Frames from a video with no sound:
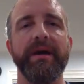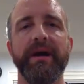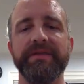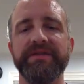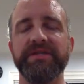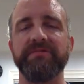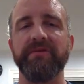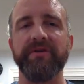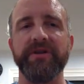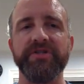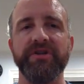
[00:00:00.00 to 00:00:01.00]
this is where we're
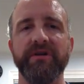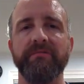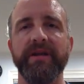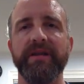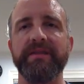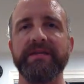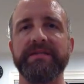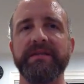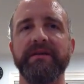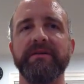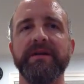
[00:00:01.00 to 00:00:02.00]
going to start writing things in
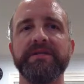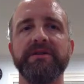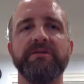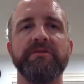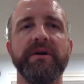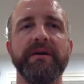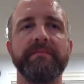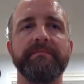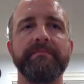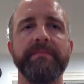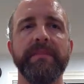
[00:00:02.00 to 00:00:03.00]
there. And so
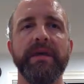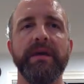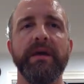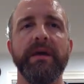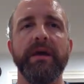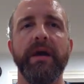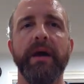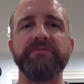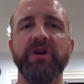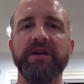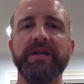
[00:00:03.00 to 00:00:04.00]
I'm
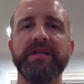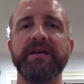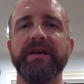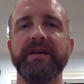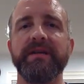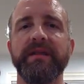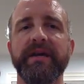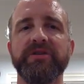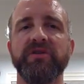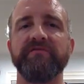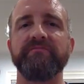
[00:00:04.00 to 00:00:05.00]
targeting the like
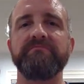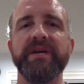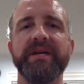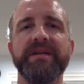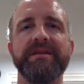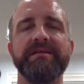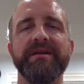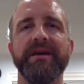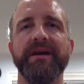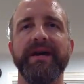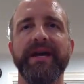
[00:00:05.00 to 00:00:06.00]
sort of mid
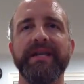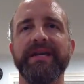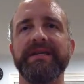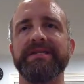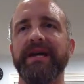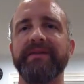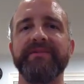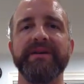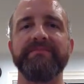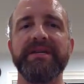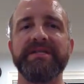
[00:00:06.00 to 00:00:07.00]
80s
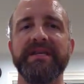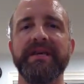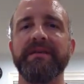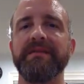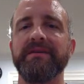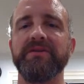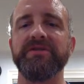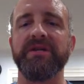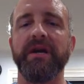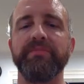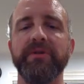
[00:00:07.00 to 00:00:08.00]
IBM PC. There's a
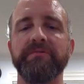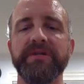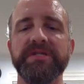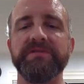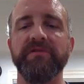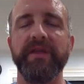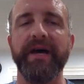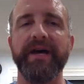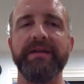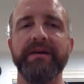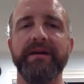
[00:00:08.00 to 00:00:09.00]
couple of reasons for
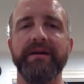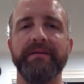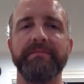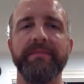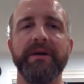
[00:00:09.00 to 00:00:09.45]
that. When